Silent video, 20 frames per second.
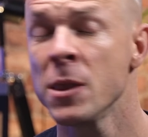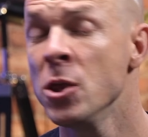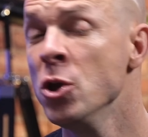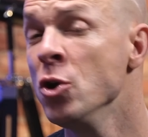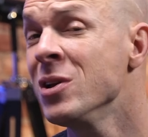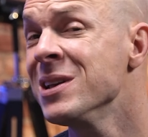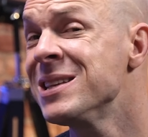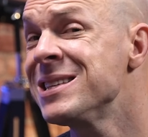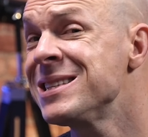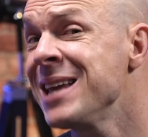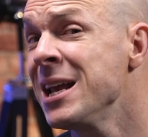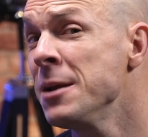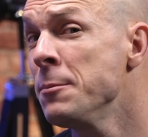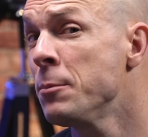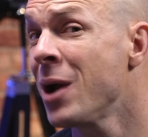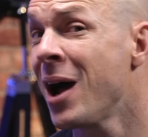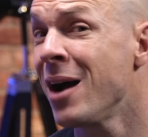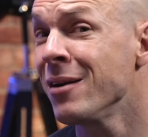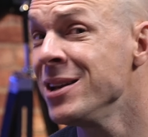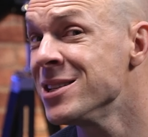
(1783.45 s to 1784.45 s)
You could send
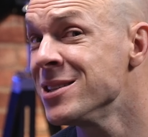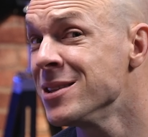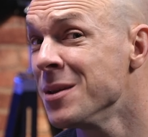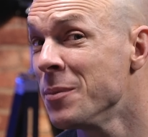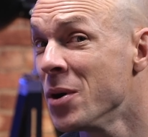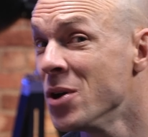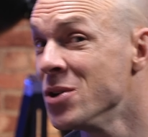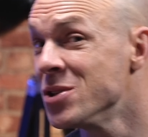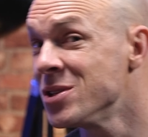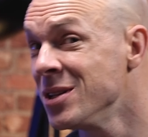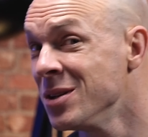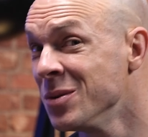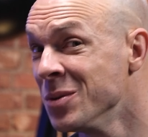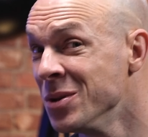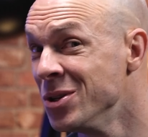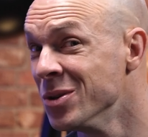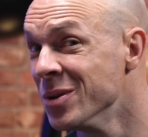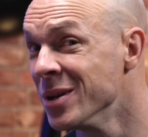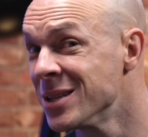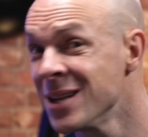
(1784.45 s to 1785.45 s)
brownies in the post and they would
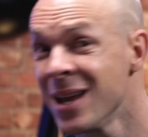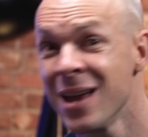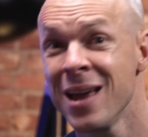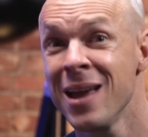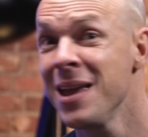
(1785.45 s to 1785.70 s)
do it.